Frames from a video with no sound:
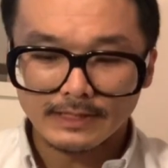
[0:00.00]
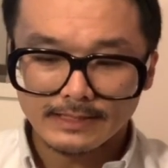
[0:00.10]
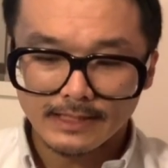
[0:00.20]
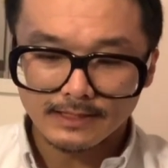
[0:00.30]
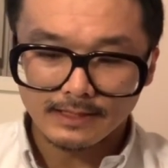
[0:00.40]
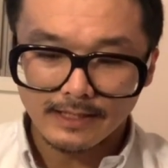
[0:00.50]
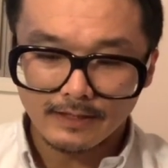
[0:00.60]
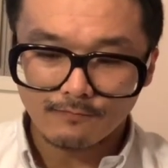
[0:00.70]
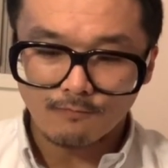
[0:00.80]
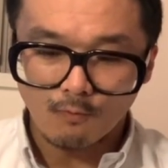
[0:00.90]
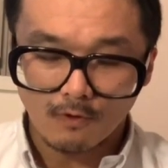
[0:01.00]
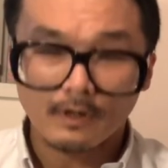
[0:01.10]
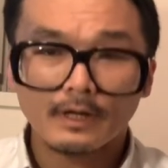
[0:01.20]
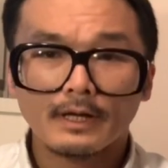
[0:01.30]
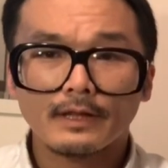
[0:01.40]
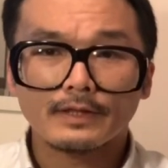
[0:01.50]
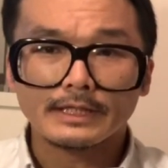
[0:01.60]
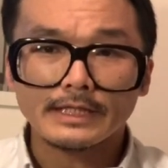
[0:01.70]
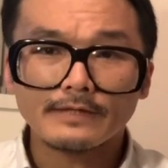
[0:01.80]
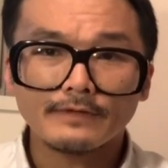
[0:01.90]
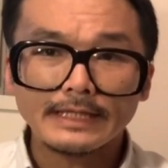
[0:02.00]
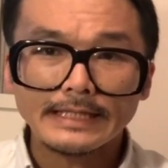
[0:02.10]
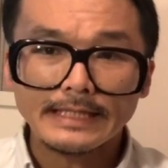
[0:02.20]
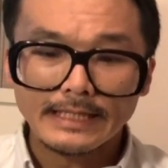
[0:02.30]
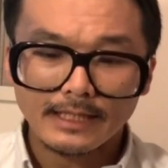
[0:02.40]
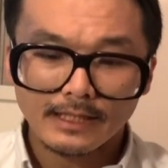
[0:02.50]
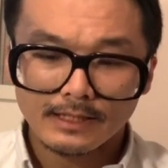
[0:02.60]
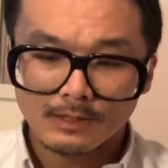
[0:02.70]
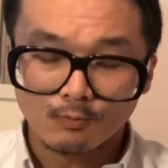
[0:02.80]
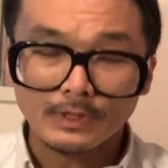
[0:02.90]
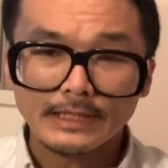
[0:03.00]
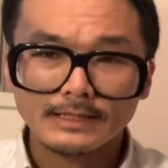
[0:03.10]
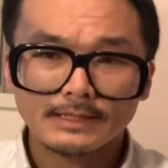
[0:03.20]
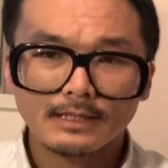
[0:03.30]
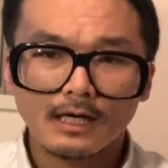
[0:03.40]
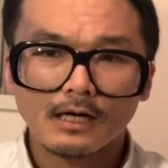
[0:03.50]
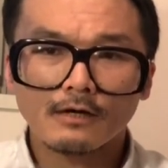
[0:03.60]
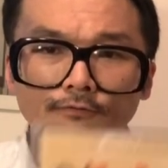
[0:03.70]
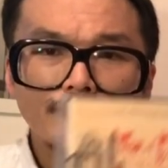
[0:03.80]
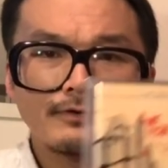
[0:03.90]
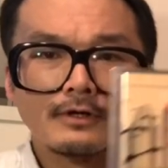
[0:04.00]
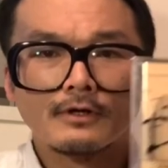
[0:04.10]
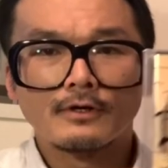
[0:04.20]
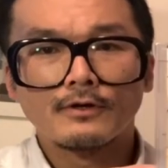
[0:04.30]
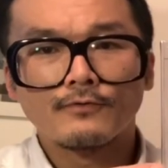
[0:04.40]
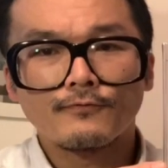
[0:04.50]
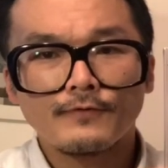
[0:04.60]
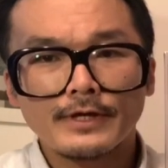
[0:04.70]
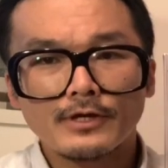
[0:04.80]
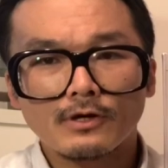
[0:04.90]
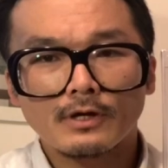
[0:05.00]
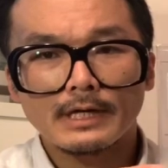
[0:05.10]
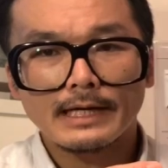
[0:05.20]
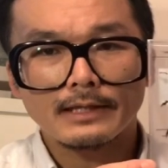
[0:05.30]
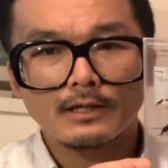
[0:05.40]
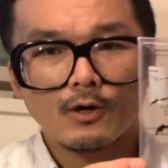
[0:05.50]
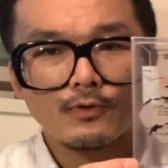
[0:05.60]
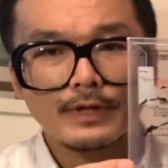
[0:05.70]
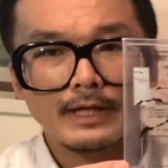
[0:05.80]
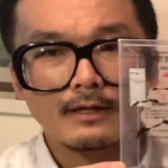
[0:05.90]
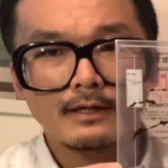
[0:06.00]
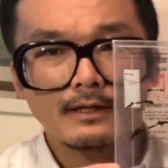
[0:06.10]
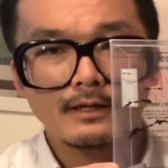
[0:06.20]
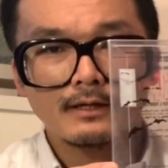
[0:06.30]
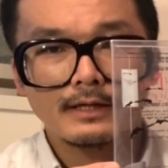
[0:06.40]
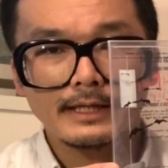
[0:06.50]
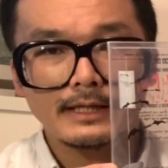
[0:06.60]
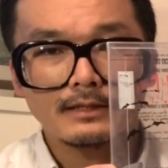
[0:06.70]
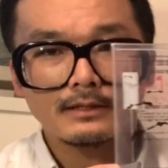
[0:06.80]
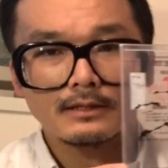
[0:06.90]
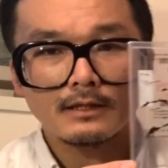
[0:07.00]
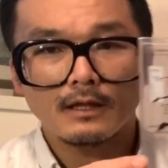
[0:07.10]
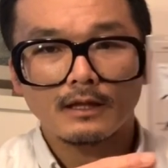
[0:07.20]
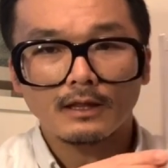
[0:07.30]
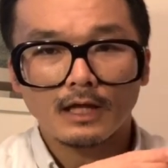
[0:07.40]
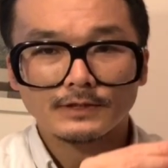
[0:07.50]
designated for the DVD release of Fear and Loathing in Las